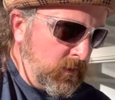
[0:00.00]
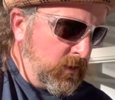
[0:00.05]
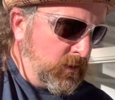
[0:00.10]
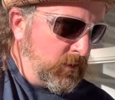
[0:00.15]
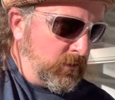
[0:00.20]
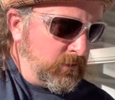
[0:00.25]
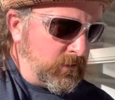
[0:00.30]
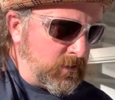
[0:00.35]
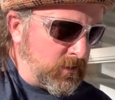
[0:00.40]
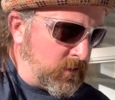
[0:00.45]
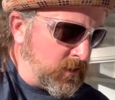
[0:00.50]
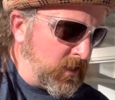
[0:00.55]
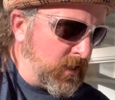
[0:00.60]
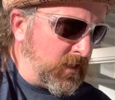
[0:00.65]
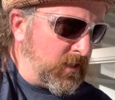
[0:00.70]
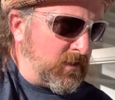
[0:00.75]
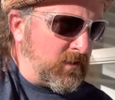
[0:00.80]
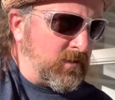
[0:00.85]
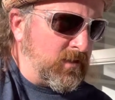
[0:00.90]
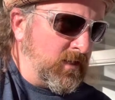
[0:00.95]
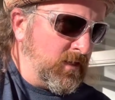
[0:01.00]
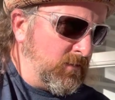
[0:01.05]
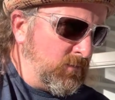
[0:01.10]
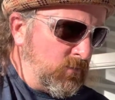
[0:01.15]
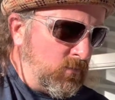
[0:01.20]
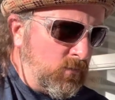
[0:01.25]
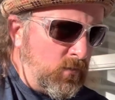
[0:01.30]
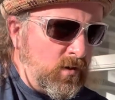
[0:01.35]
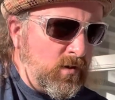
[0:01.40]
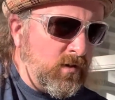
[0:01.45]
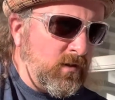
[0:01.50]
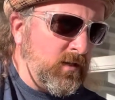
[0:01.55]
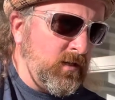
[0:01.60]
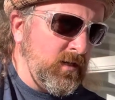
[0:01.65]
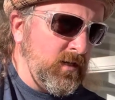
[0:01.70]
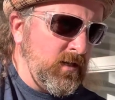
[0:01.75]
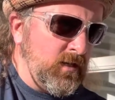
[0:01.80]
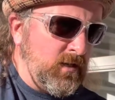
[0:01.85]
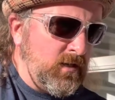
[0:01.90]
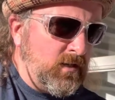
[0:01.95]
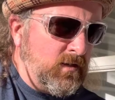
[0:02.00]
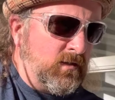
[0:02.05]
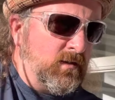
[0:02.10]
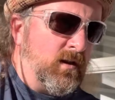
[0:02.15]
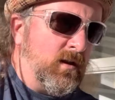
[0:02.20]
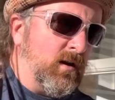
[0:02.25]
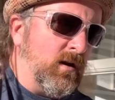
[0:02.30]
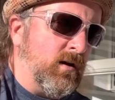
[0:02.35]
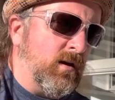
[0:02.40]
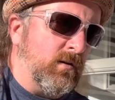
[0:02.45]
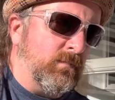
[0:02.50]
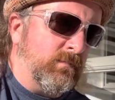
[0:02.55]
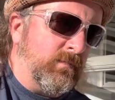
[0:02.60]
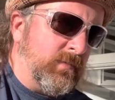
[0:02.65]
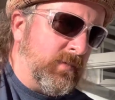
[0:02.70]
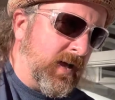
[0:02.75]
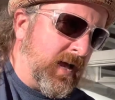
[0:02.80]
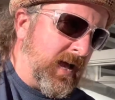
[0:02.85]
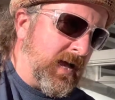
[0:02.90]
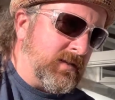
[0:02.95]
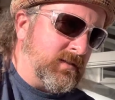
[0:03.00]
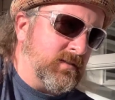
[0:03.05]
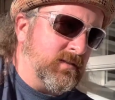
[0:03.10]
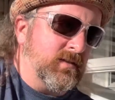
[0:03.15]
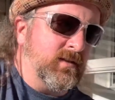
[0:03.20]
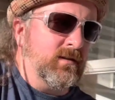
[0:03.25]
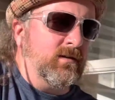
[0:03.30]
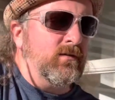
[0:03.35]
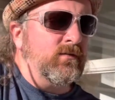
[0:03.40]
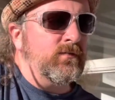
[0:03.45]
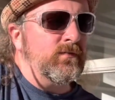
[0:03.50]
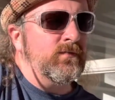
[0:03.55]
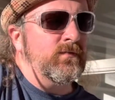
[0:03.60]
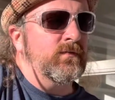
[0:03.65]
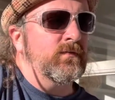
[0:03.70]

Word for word: No sense in working on myself.